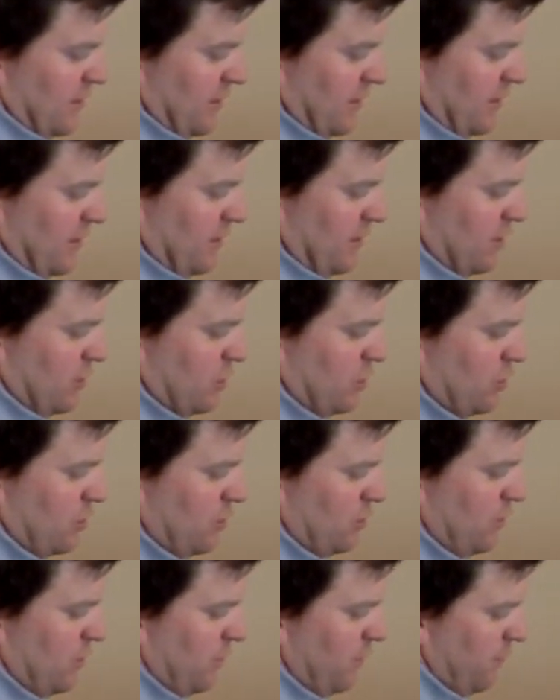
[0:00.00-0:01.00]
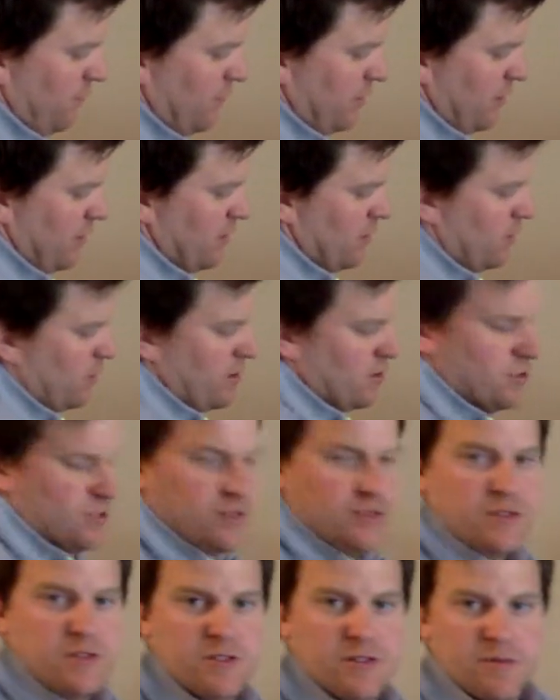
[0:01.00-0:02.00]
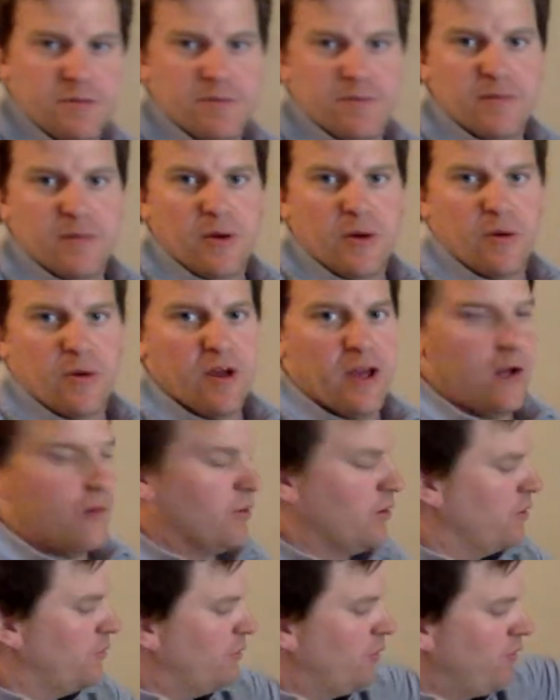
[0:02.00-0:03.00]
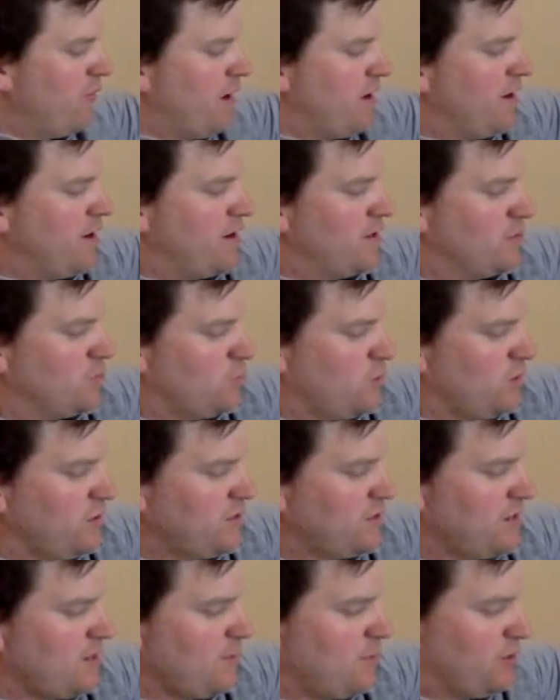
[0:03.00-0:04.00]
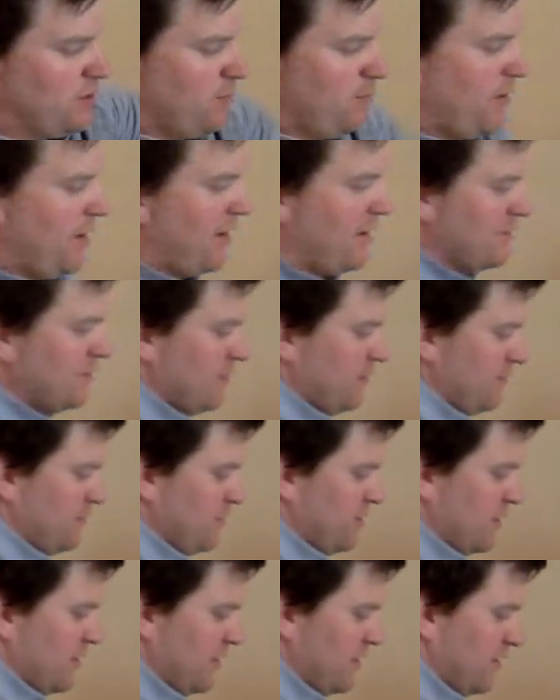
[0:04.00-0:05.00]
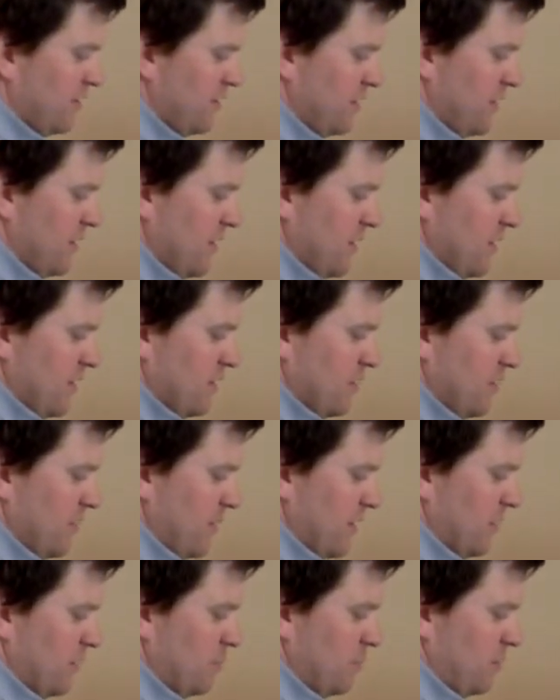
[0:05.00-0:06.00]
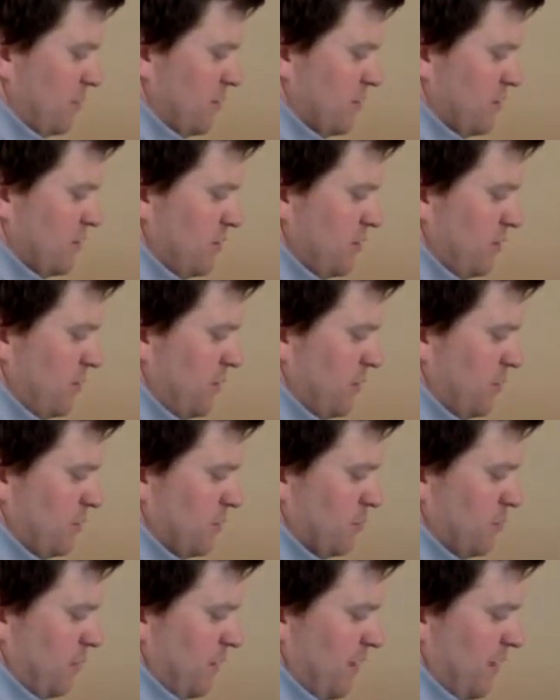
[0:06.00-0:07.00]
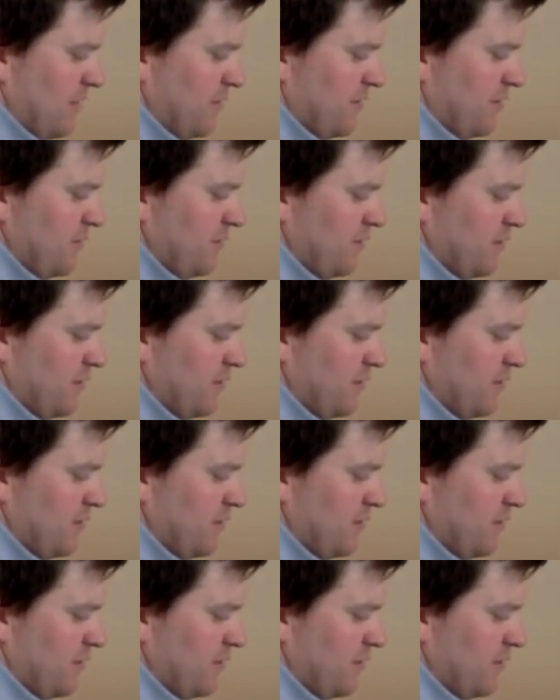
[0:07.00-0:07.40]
into 2 different equations. Okay, we're going to rewrite it as one time with the positive 6, so x plus 2 equals positive